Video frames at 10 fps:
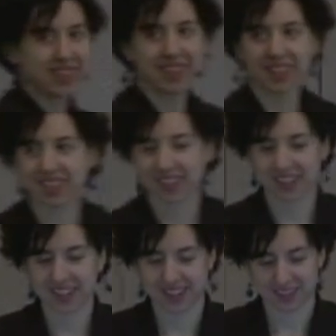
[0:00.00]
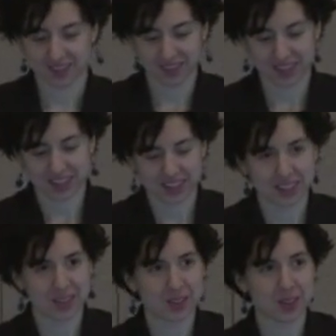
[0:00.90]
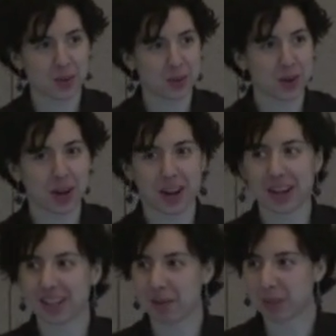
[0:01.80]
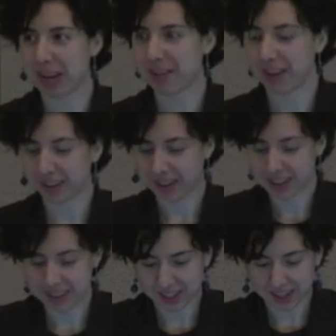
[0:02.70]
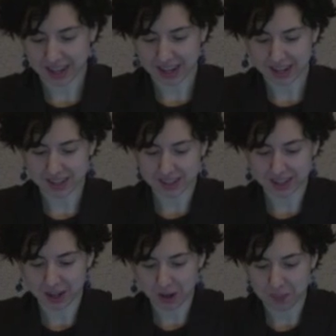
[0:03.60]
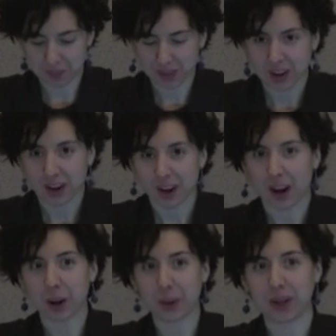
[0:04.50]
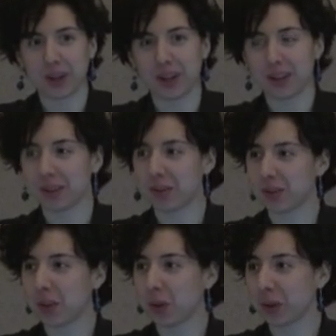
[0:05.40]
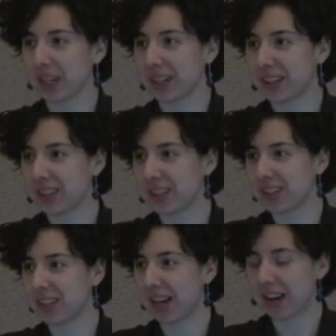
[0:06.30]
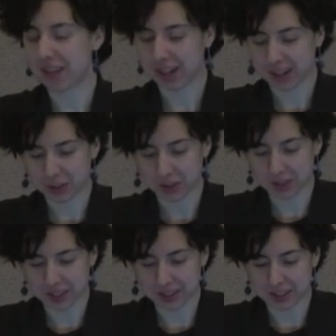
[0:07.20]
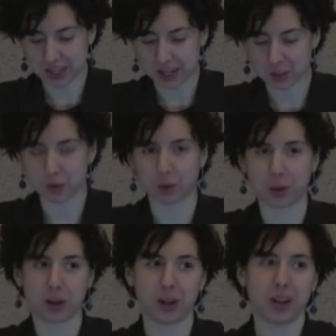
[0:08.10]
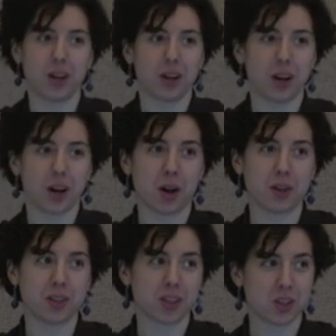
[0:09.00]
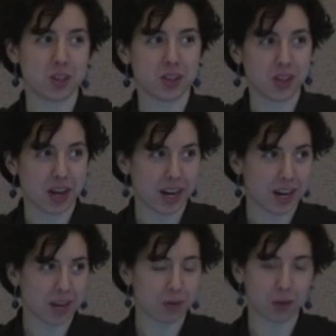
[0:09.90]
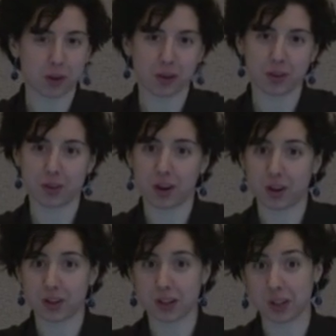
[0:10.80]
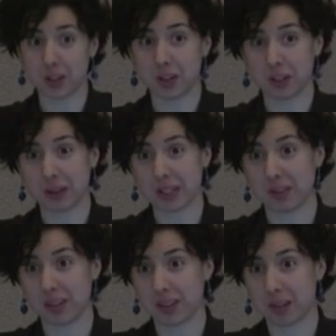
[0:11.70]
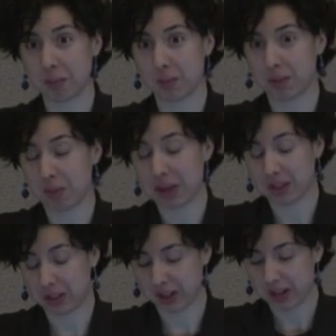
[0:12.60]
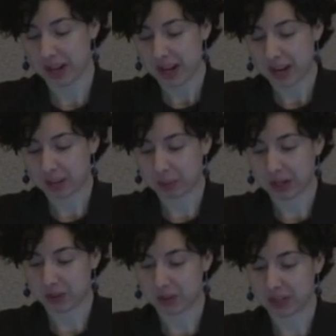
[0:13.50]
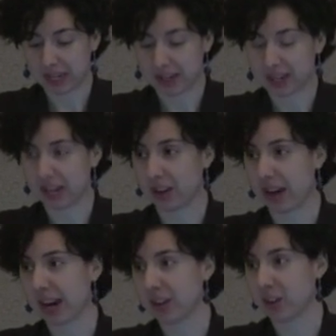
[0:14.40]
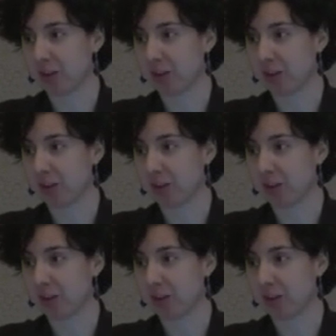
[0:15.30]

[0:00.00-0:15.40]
Thanks, Doug. So next up we have Eric Garza, and our goal here is to have Eric sort of set the stage for discussions today and for our discussions the rest of the semester, as we understand the interactions